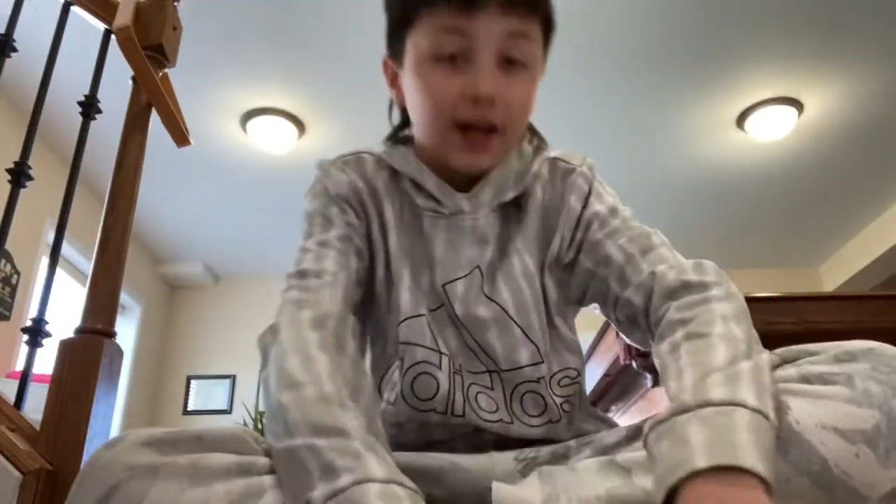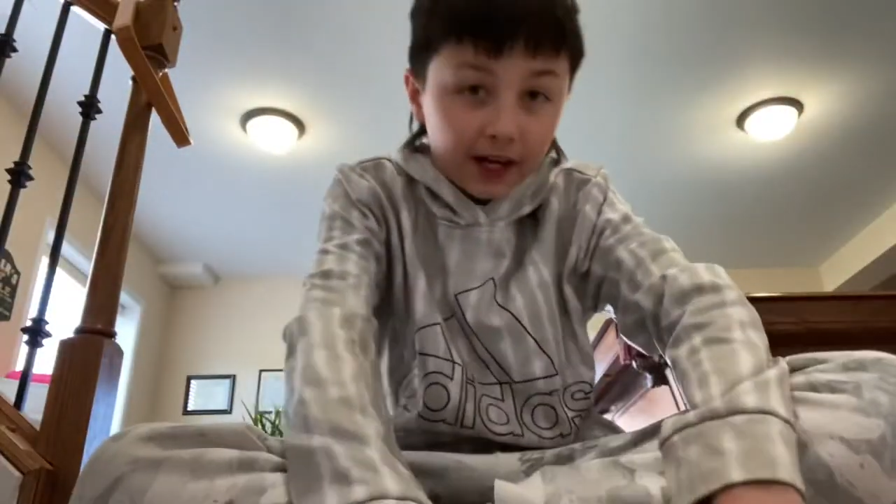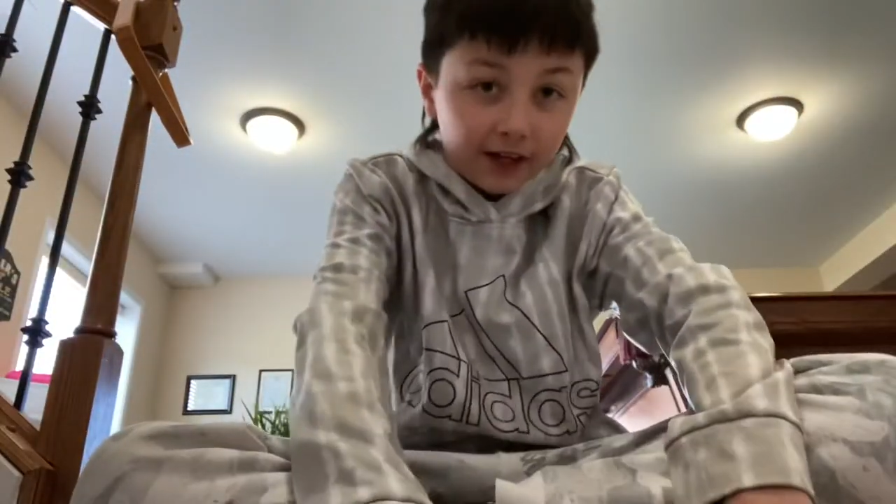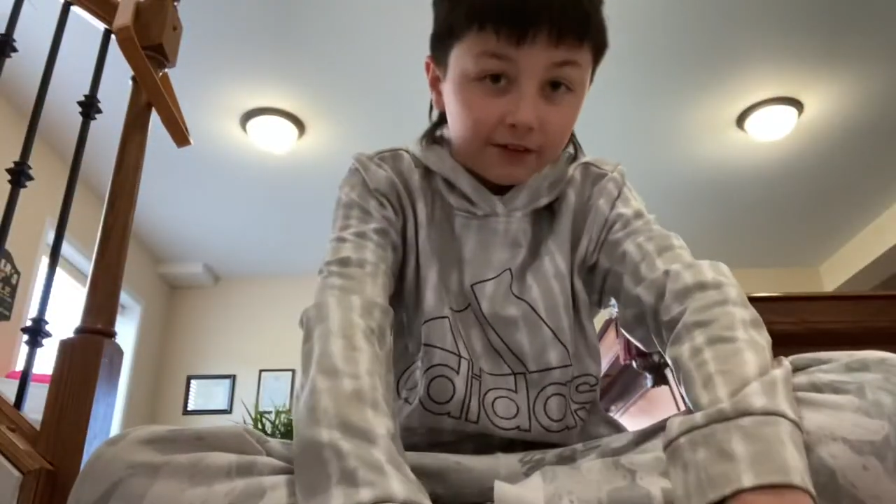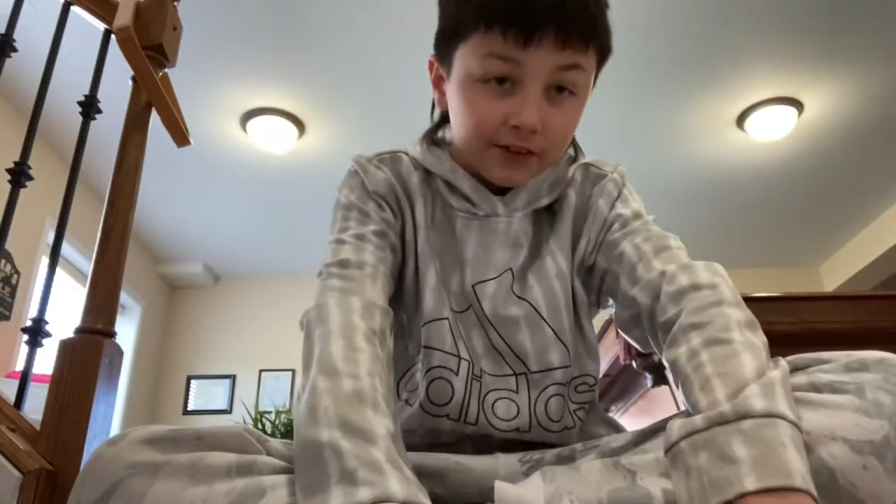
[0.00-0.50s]

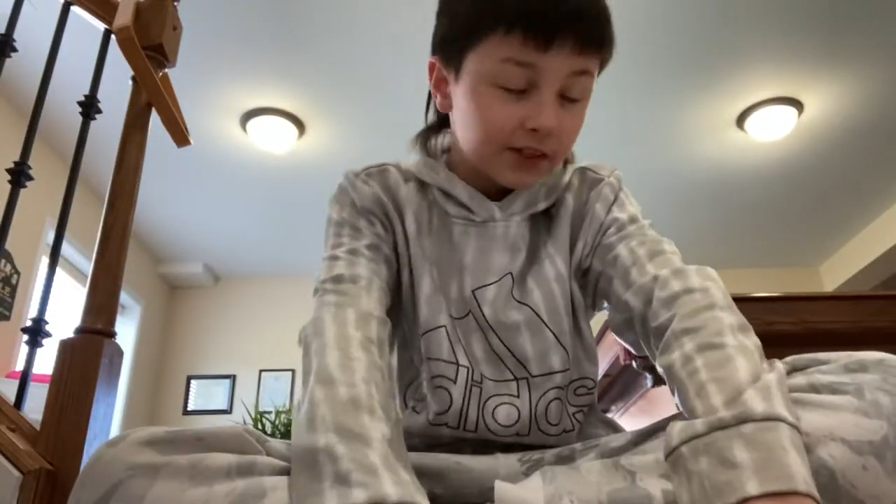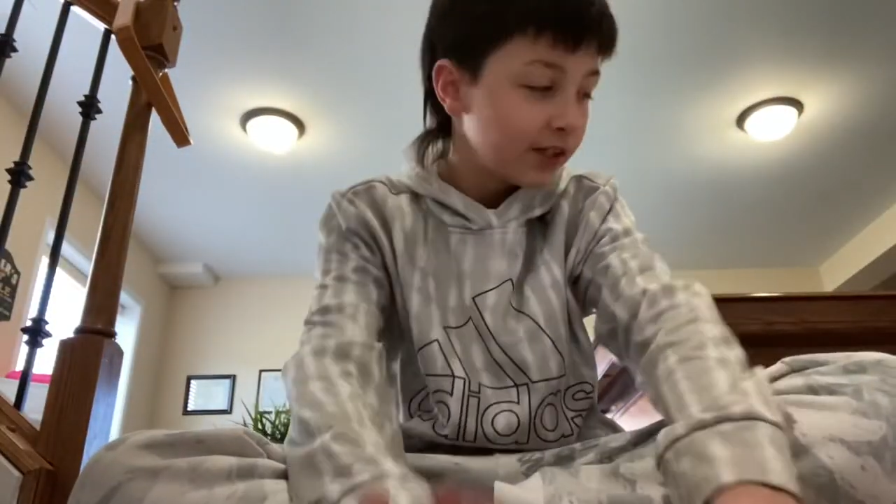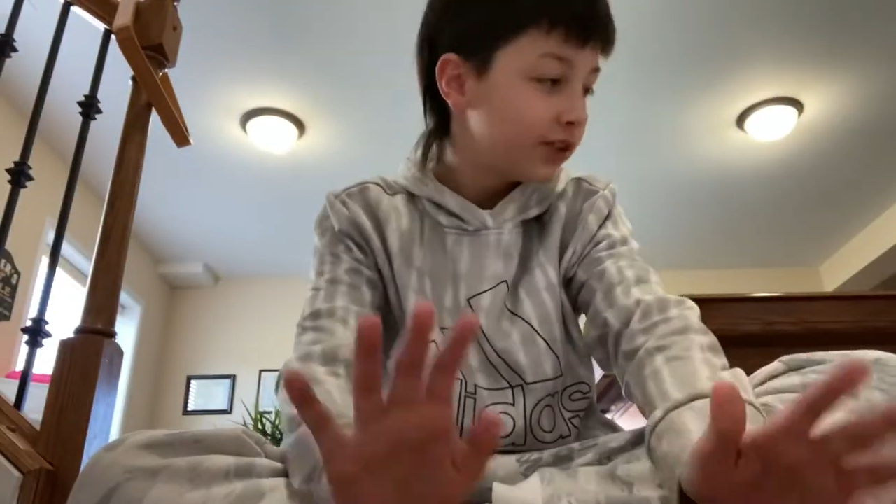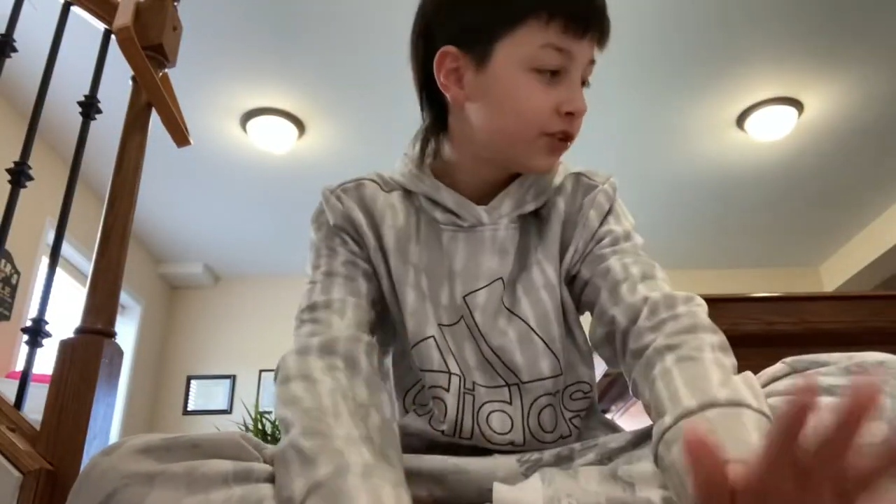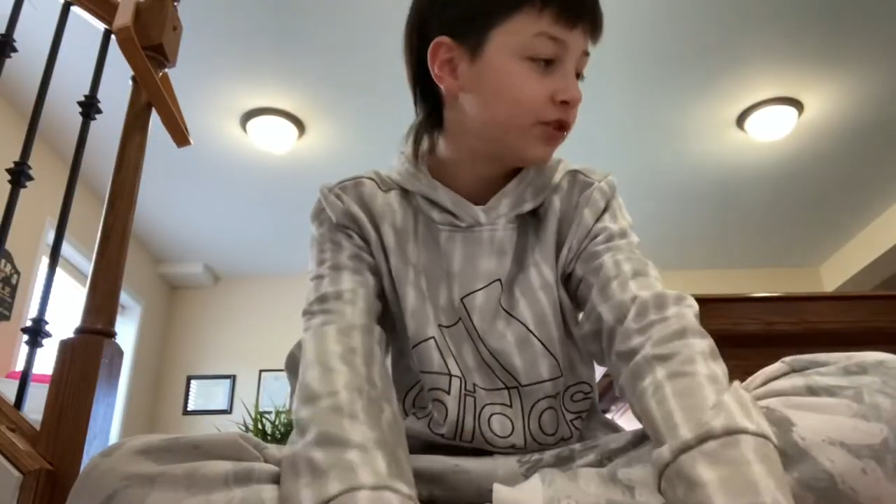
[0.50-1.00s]
have
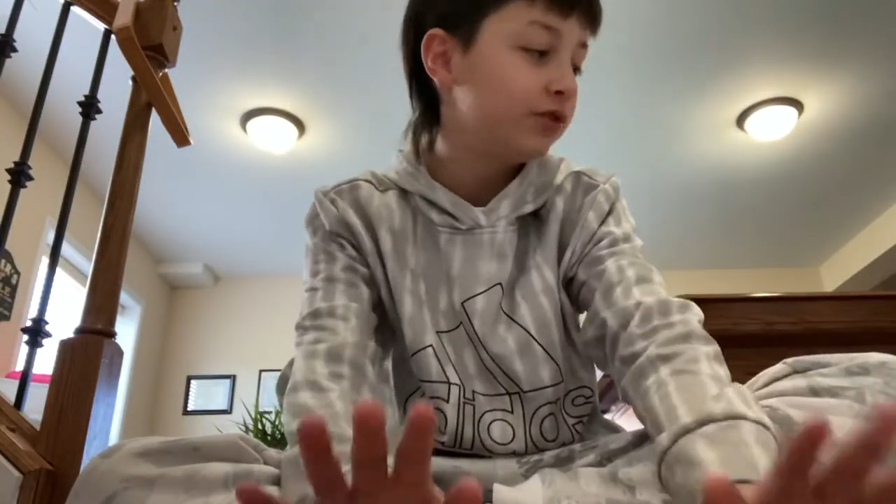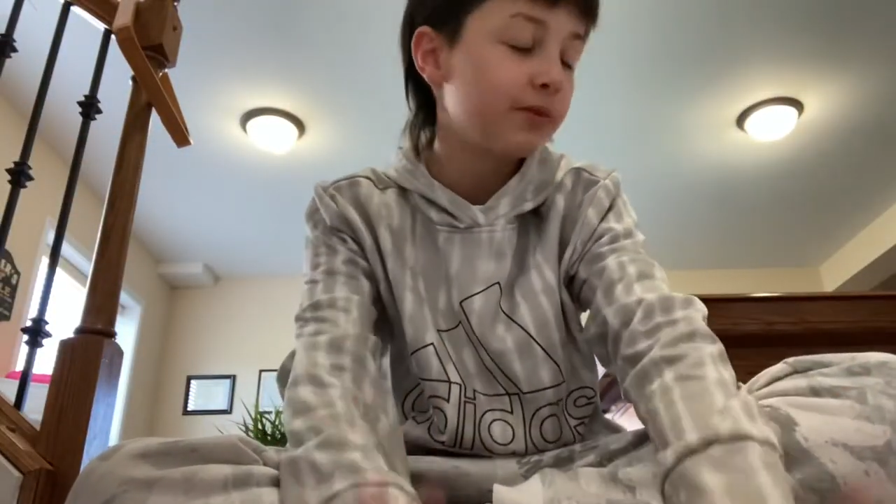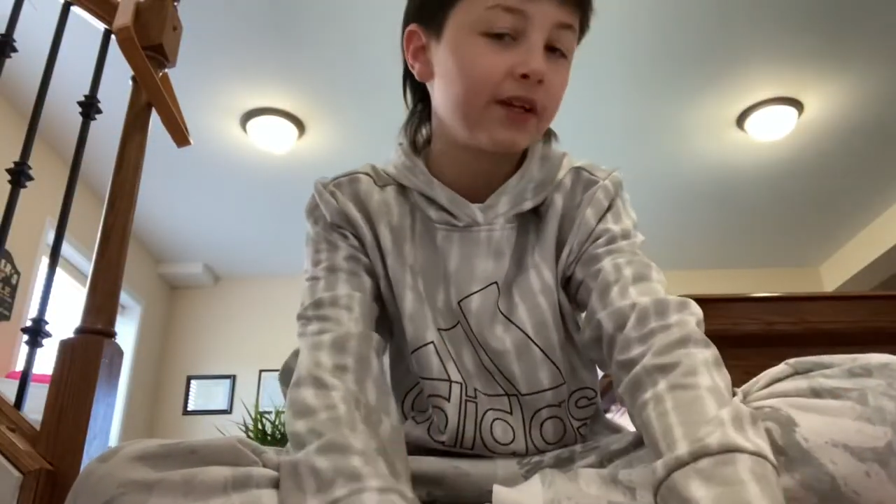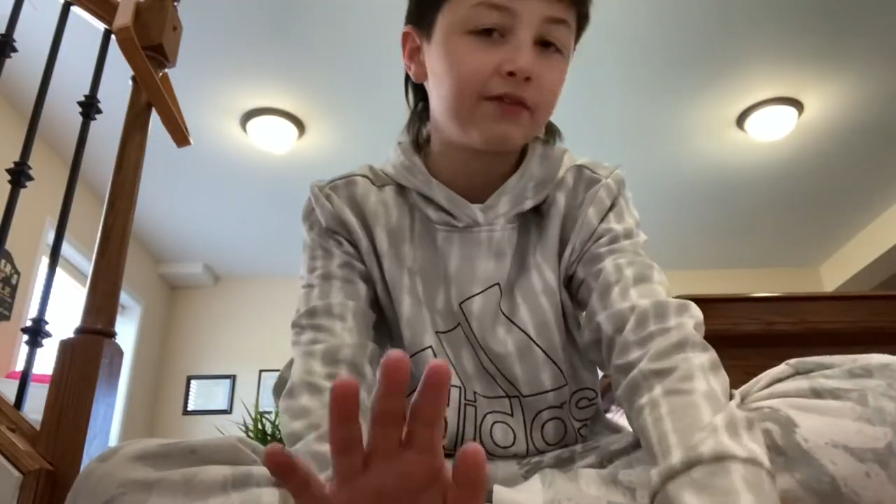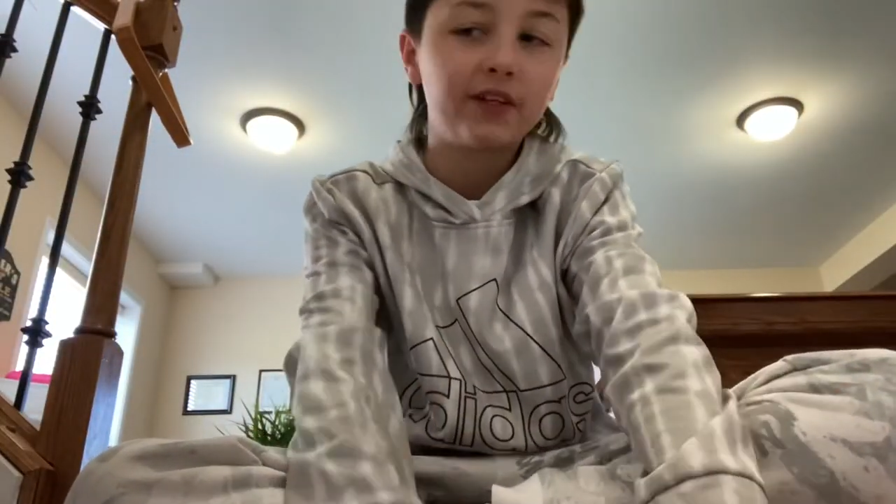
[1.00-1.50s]
too
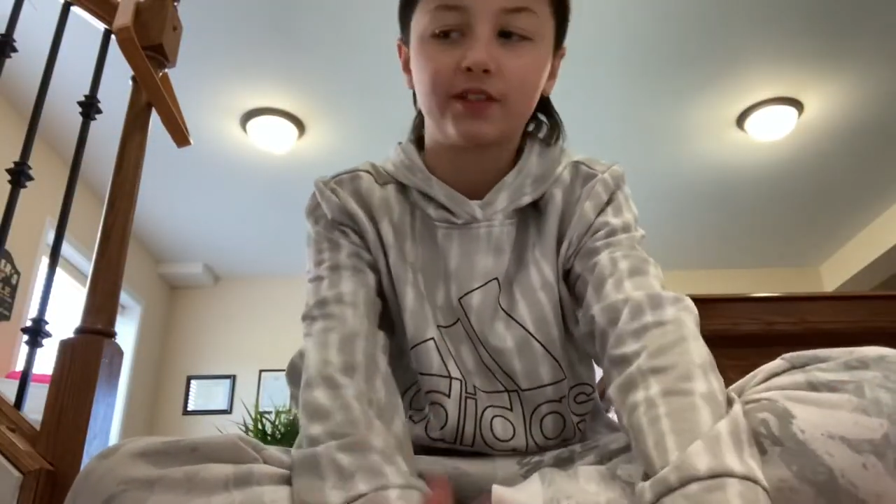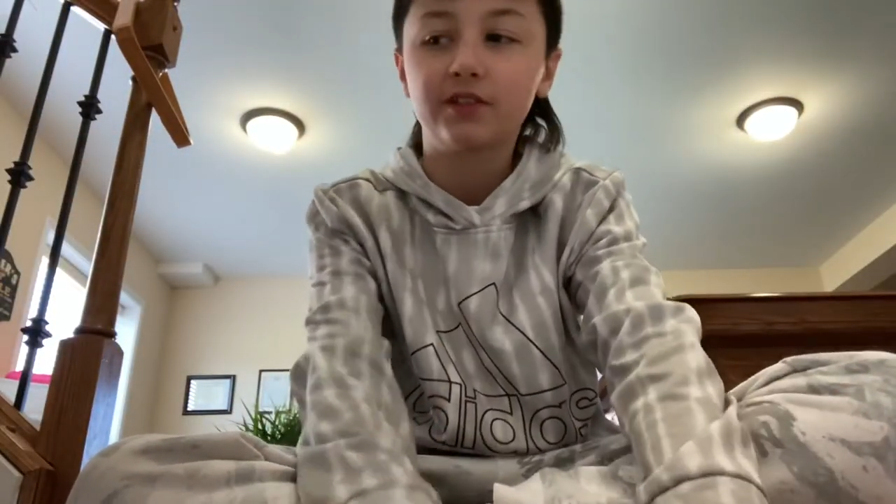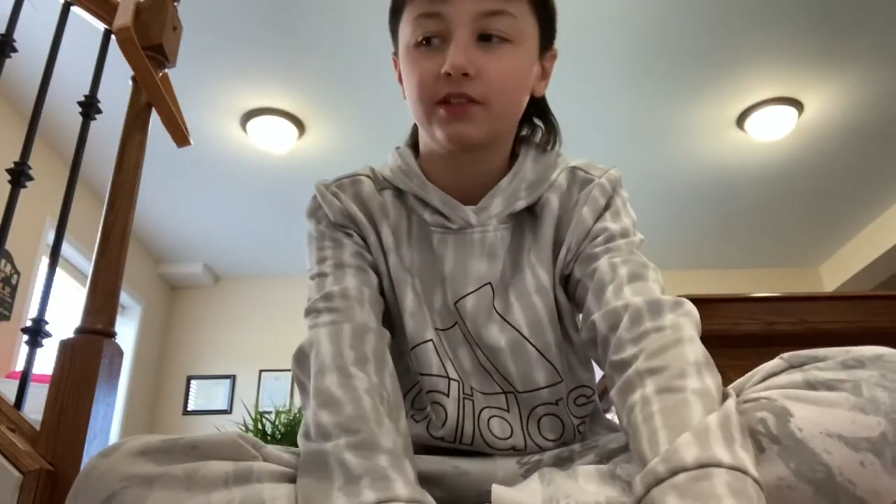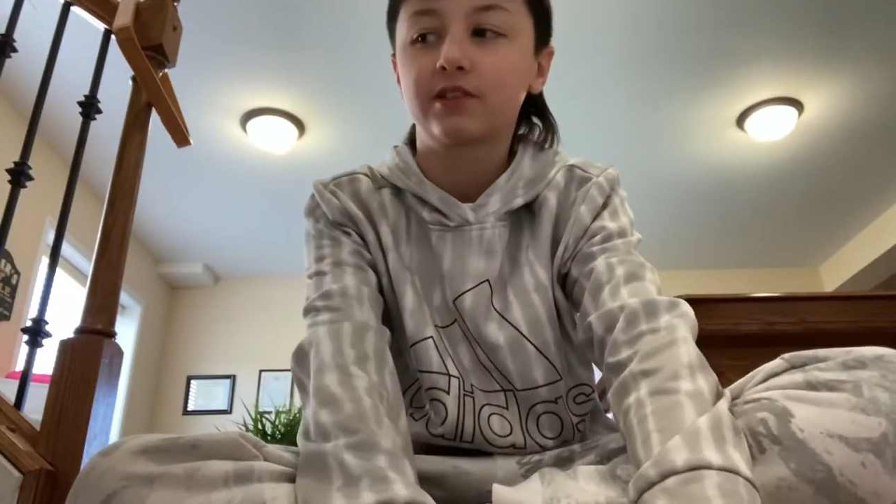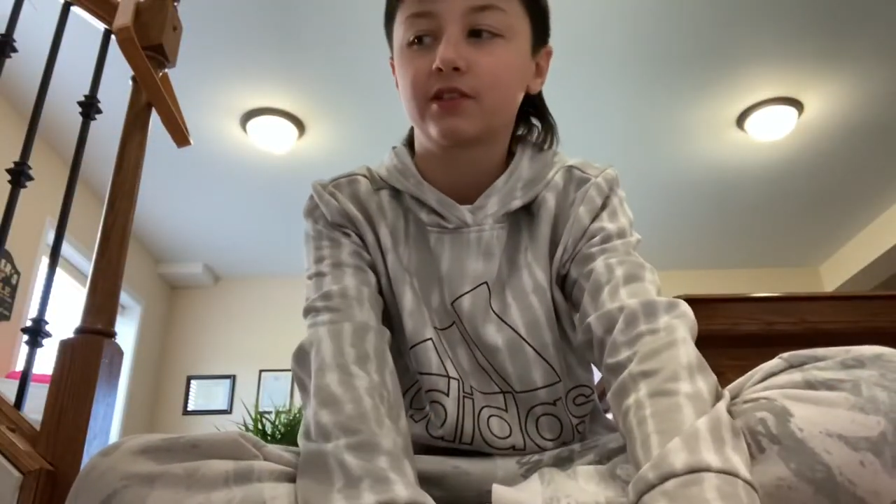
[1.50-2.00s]
many finesse
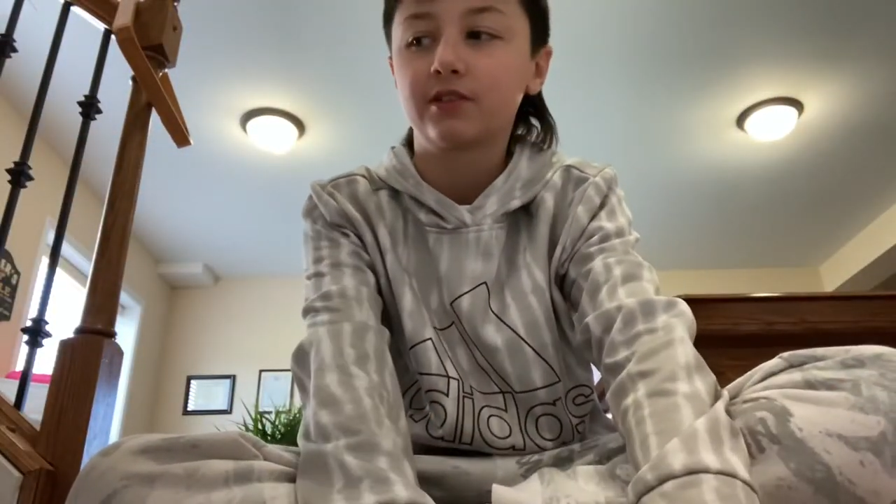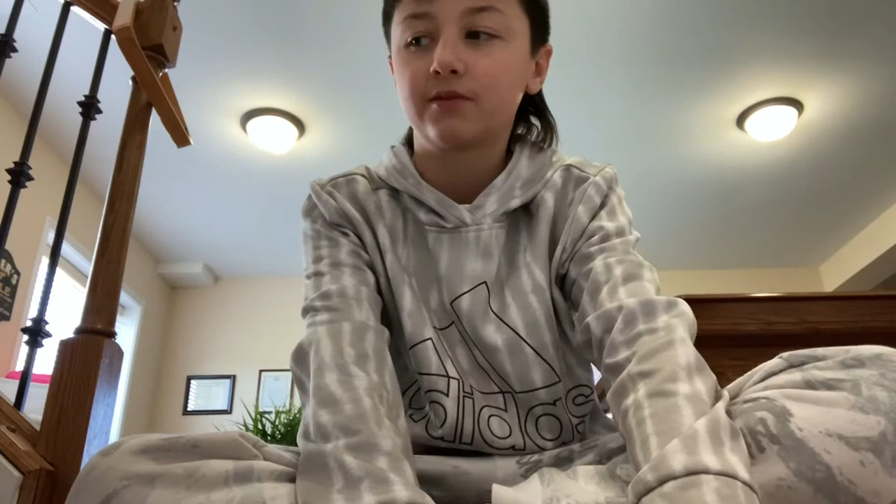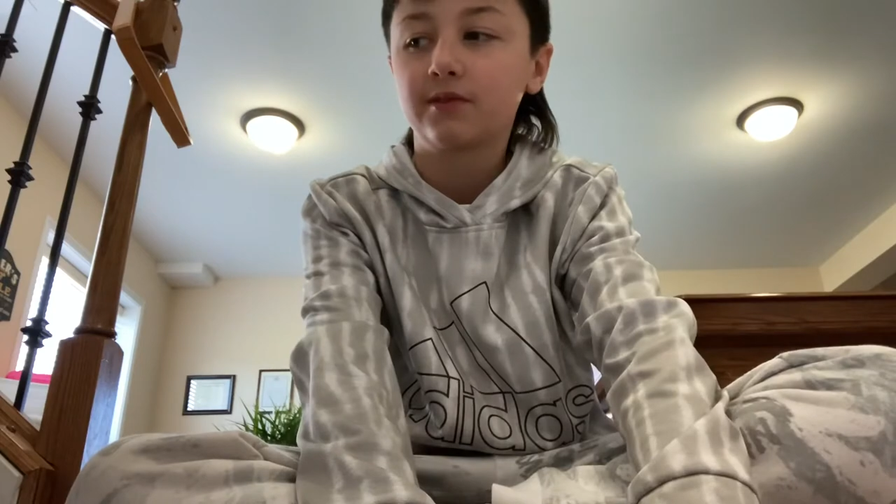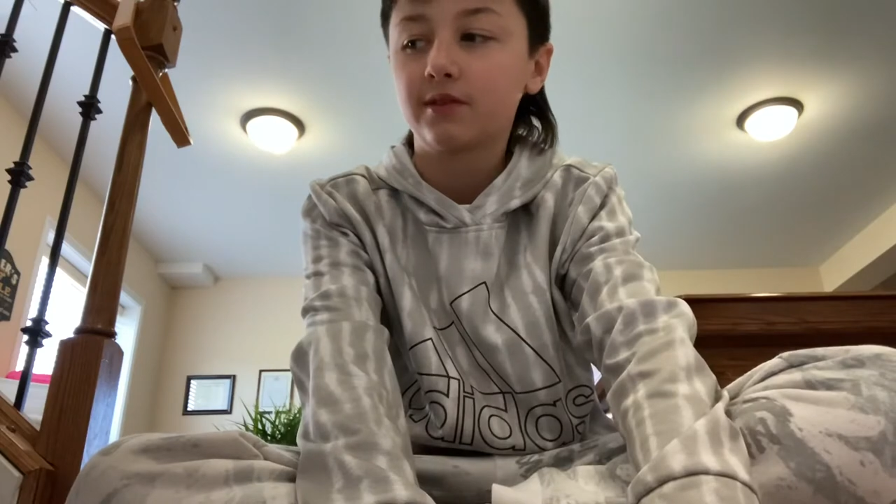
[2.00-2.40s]
hooks.